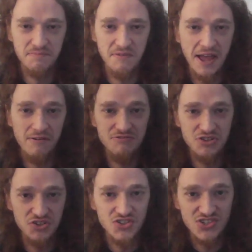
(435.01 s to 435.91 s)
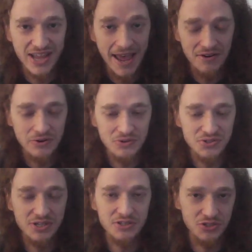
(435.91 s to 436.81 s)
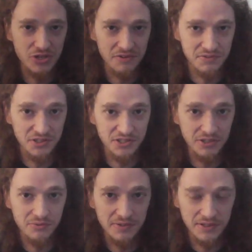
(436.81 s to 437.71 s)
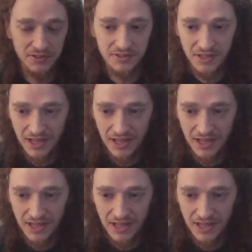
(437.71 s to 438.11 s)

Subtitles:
how it just scatters and it's tough to deal with.